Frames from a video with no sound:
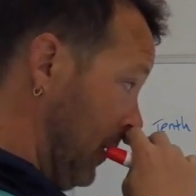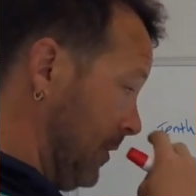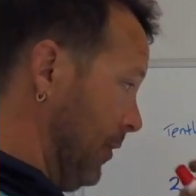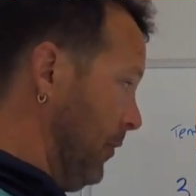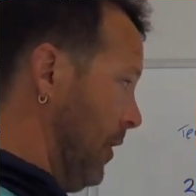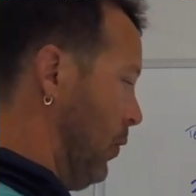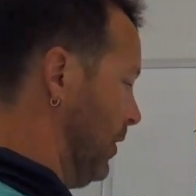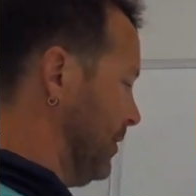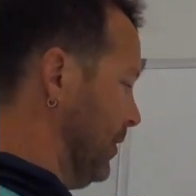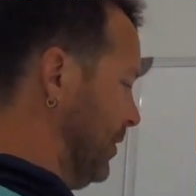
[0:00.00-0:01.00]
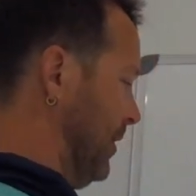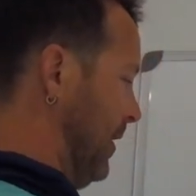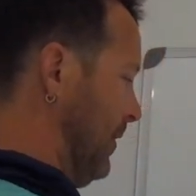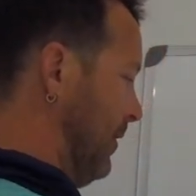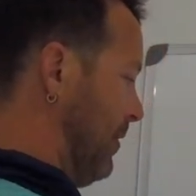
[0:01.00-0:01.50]
So they want us to
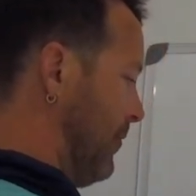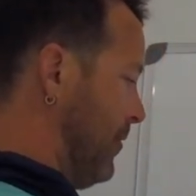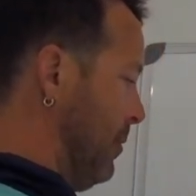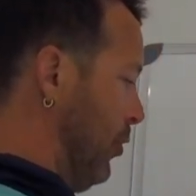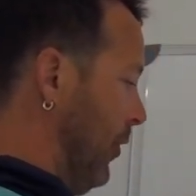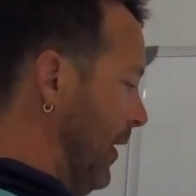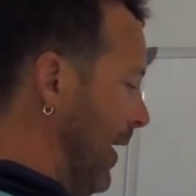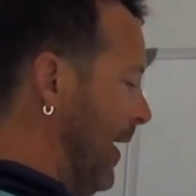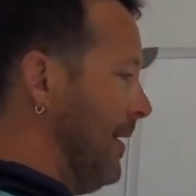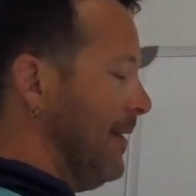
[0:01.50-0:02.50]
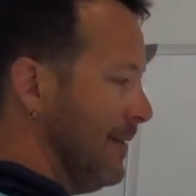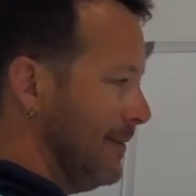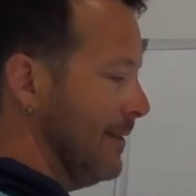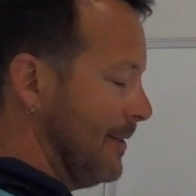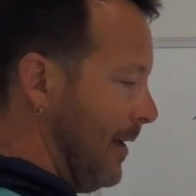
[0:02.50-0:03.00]
understand that 3.8 is
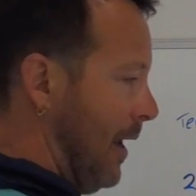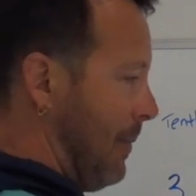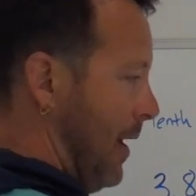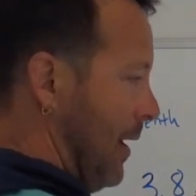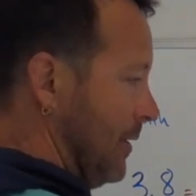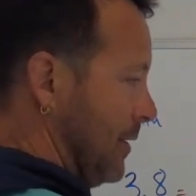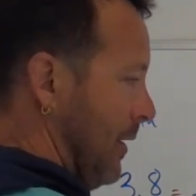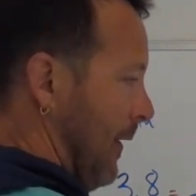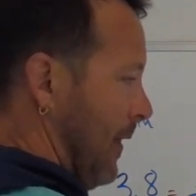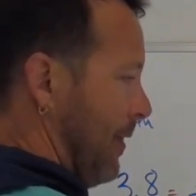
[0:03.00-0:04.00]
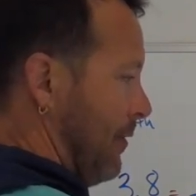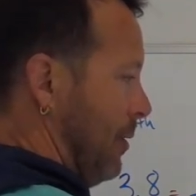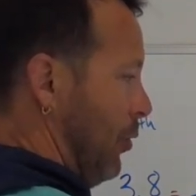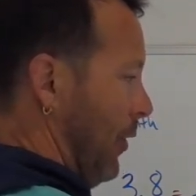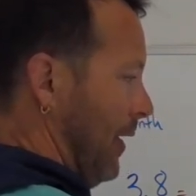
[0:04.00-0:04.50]
the same as
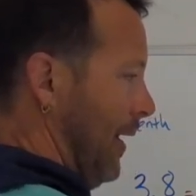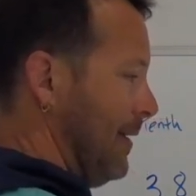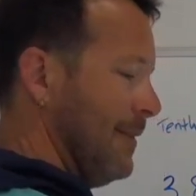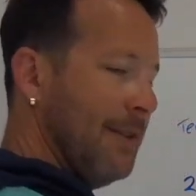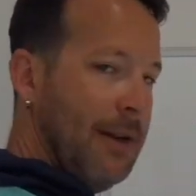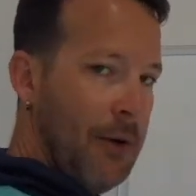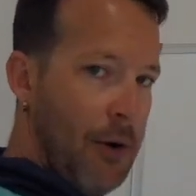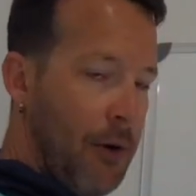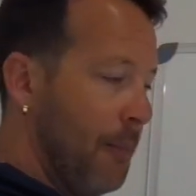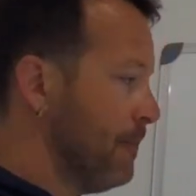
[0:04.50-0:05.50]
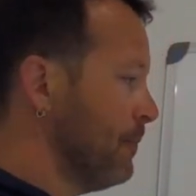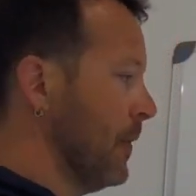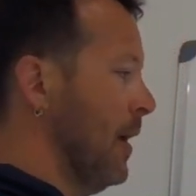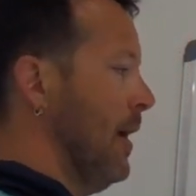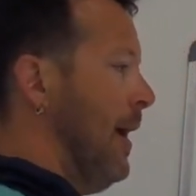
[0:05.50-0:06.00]
3.80,
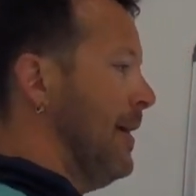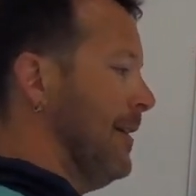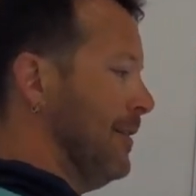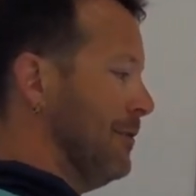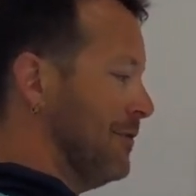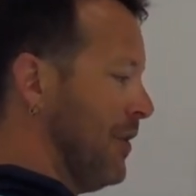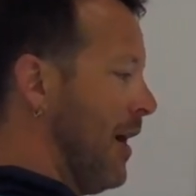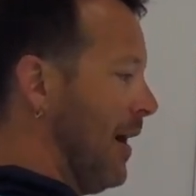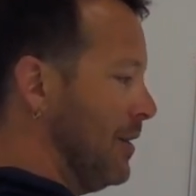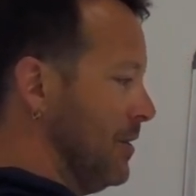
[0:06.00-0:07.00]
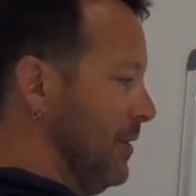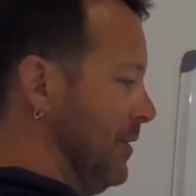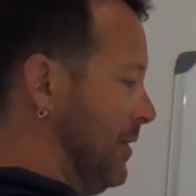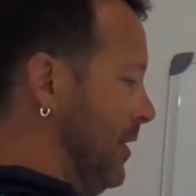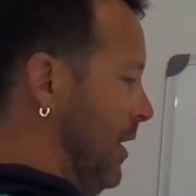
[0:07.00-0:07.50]
and that the
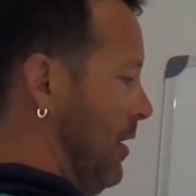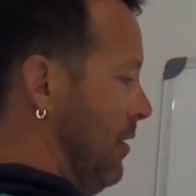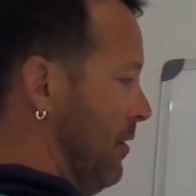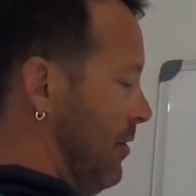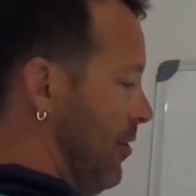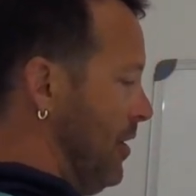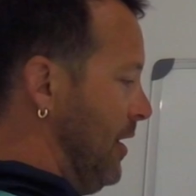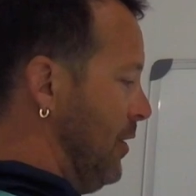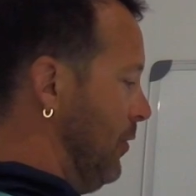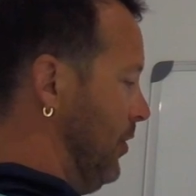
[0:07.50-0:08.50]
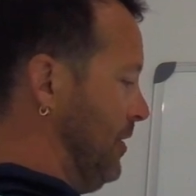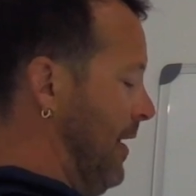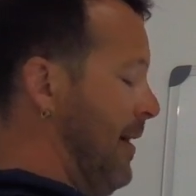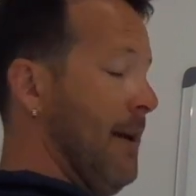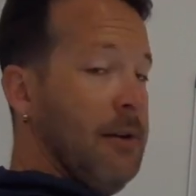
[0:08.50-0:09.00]
fractions 38 over
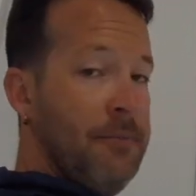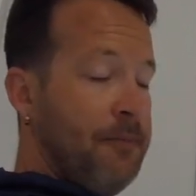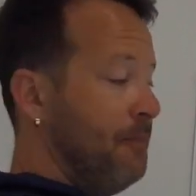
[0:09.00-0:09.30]
10